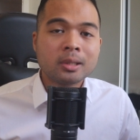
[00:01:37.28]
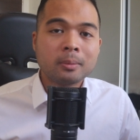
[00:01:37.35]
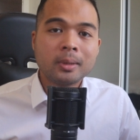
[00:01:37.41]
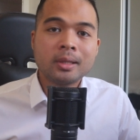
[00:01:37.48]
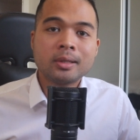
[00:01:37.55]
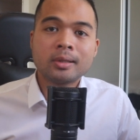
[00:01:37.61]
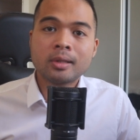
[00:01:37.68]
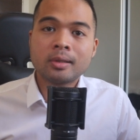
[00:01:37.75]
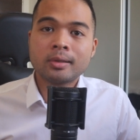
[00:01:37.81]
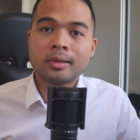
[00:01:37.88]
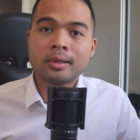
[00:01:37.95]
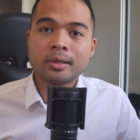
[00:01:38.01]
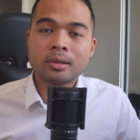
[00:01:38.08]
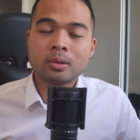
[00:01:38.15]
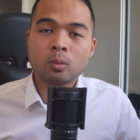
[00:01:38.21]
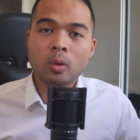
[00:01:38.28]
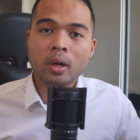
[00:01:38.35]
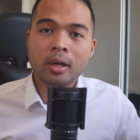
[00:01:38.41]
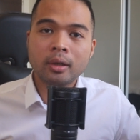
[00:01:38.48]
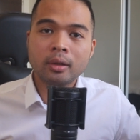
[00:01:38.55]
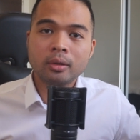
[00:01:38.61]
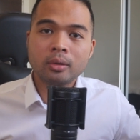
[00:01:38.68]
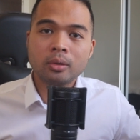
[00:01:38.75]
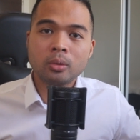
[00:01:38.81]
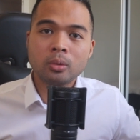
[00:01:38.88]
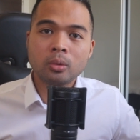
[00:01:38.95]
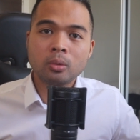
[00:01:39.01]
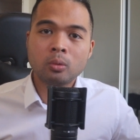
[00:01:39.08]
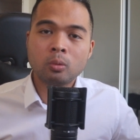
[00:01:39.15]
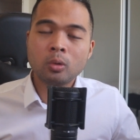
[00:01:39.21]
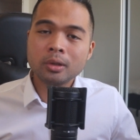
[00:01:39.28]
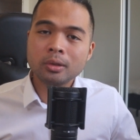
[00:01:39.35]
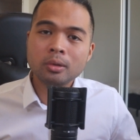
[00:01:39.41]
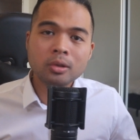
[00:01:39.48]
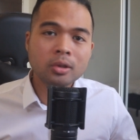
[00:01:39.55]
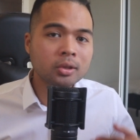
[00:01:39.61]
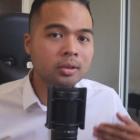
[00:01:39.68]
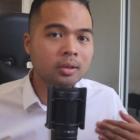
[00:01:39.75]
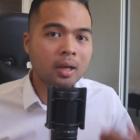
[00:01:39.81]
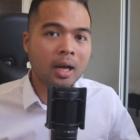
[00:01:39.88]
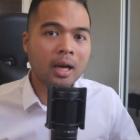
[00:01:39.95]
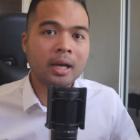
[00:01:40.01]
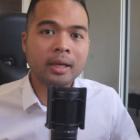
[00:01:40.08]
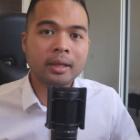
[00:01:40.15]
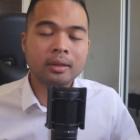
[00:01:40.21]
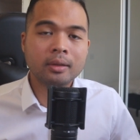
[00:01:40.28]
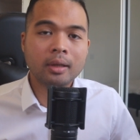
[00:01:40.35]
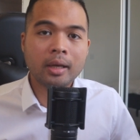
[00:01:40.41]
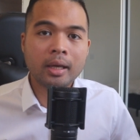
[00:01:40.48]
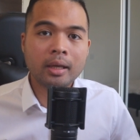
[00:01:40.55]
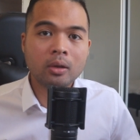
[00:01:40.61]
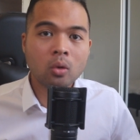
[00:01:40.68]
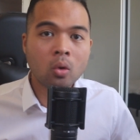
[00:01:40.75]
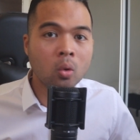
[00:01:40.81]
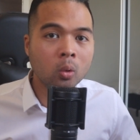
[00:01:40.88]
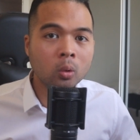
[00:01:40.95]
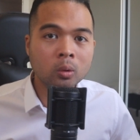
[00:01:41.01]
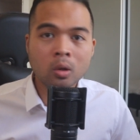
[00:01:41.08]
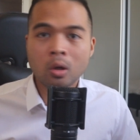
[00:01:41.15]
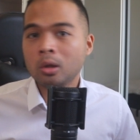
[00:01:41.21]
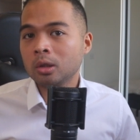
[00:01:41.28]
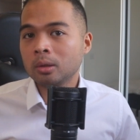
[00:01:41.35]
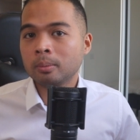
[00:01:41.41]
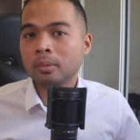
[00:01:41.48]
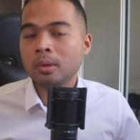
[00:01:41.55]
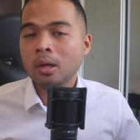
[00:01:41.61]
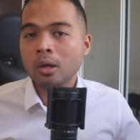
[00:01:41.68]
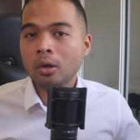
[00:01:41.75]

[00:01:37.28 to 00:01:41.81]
some instances where you want to just hide a whole column